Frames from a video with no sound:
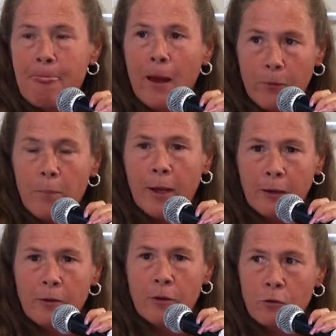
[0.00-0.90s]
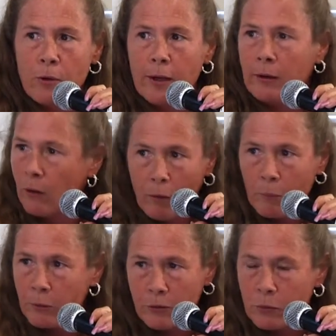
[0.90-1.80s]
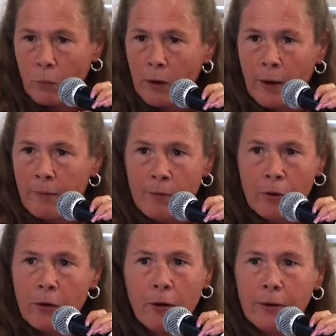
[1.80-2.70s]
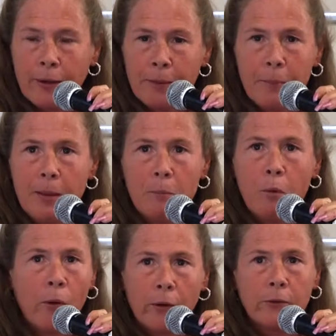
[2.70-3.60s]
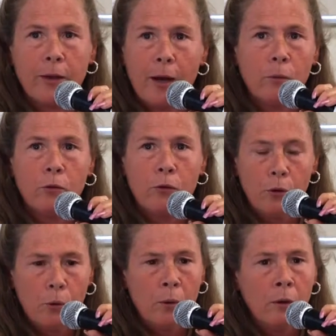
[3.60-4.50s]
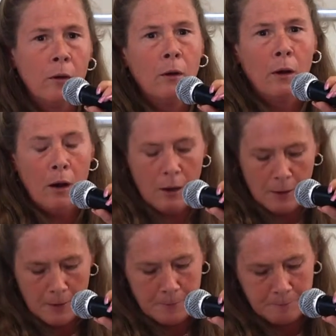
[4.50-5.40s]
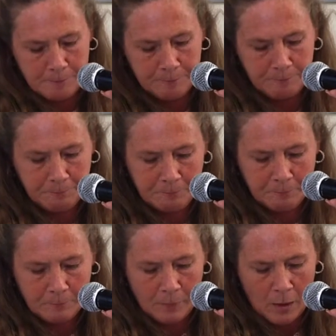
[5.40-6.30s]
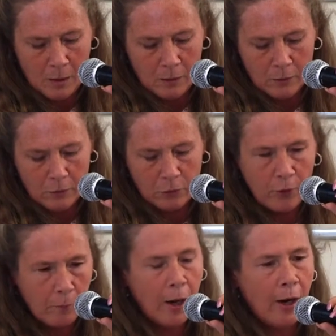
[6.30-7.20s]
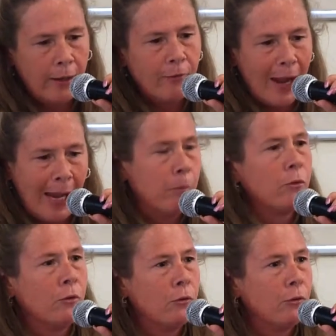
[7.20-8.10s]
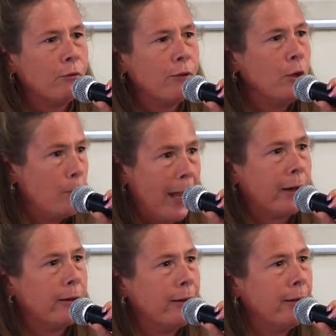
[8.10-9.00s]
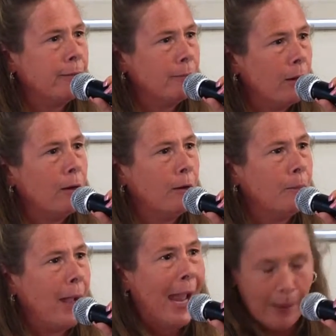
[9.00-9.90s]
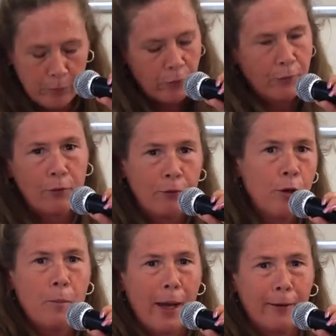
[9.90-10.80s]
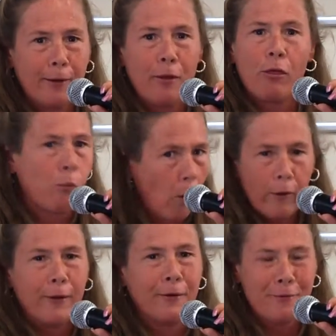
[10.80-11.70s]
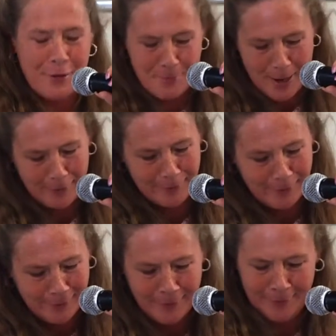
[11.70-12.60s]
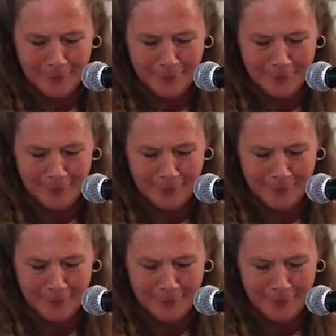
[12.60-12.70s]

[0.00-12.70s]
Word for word: at the penitentiary and in all the prison work I've ever done can be boiled down to um, some kind of absence of humanity, um, absence of humanity, thwarting of humanity,